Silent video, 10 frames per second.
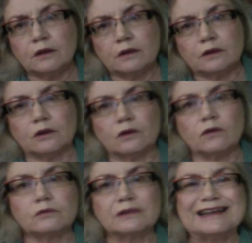
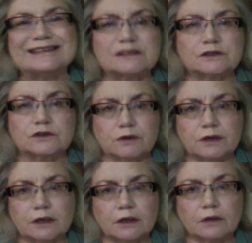less
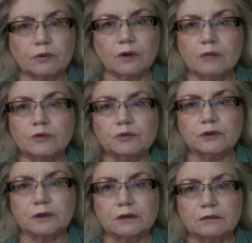drinking
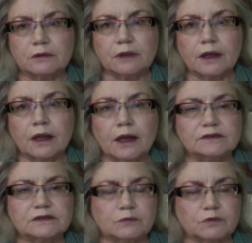probably had
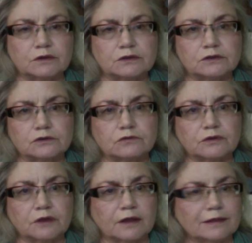something to do with
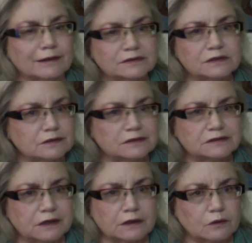that. That's not to
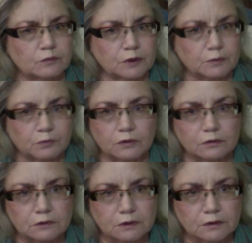say that
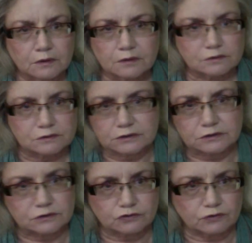people
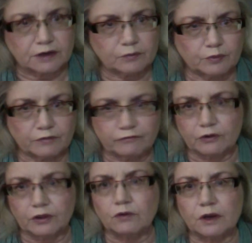didn't drink before
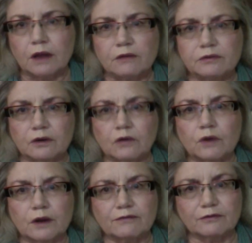they went out there or
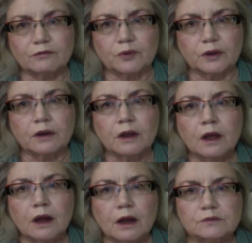whatever, but
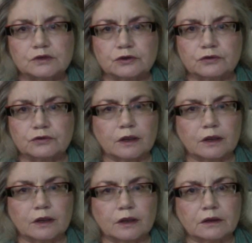I'm sure
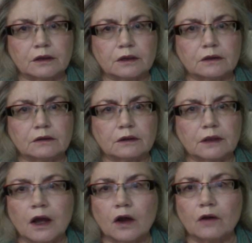that it
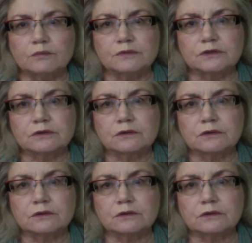helped.